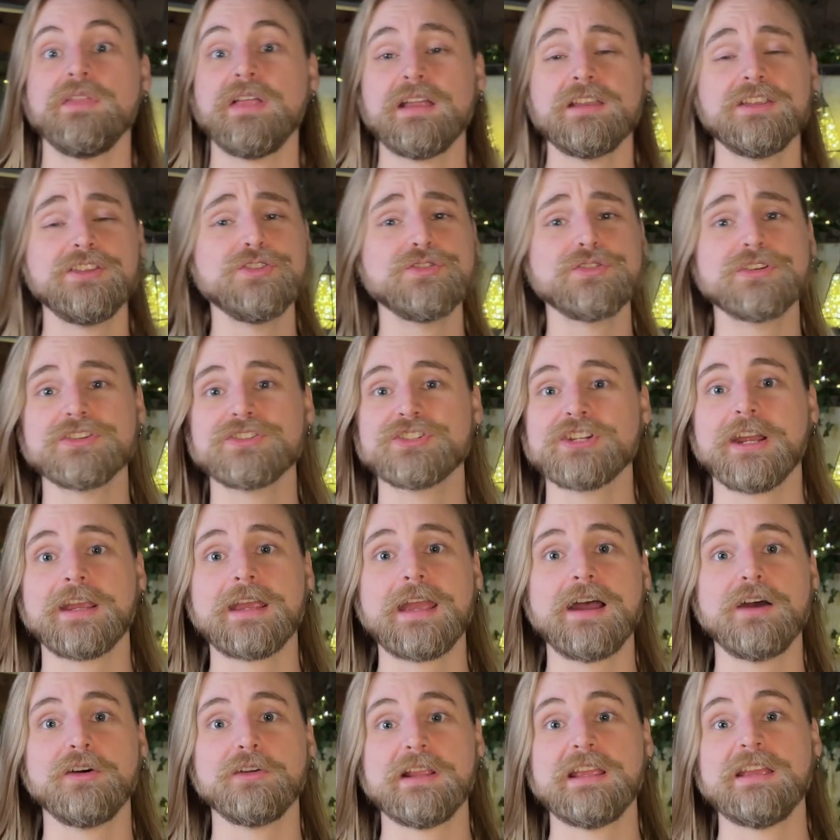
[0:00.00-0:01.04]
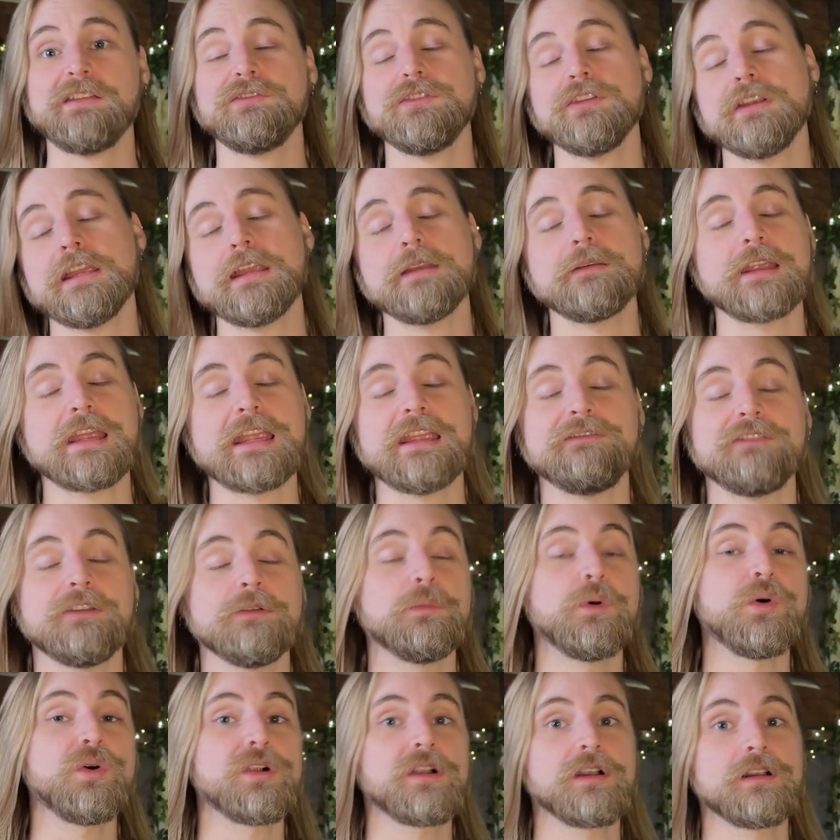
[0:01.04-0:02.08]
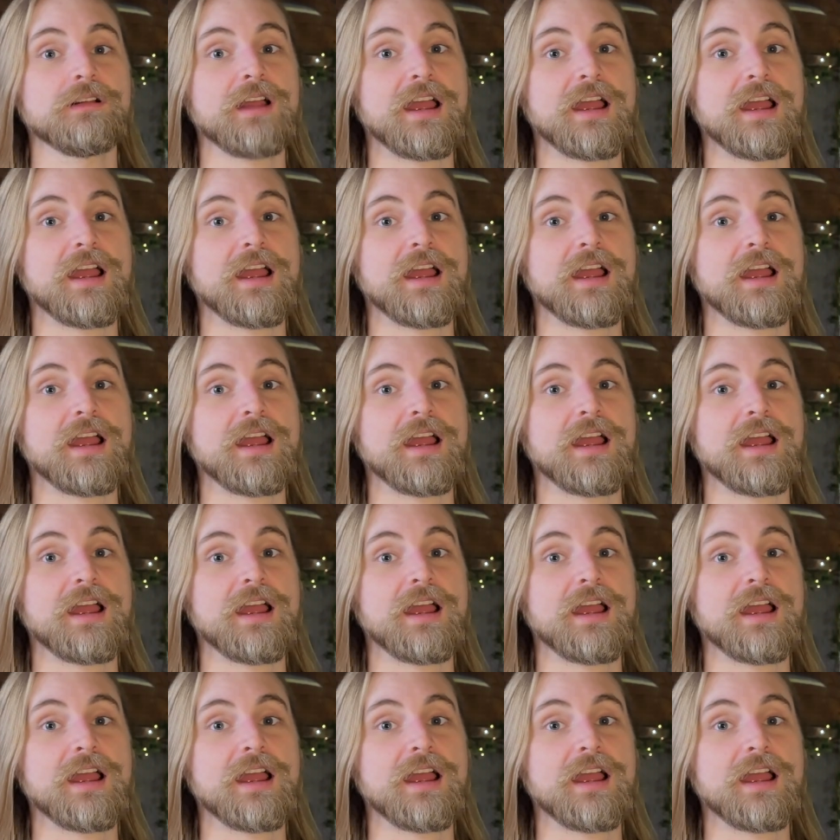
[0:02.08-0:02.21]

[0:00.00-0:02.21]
that you can check out if you need even more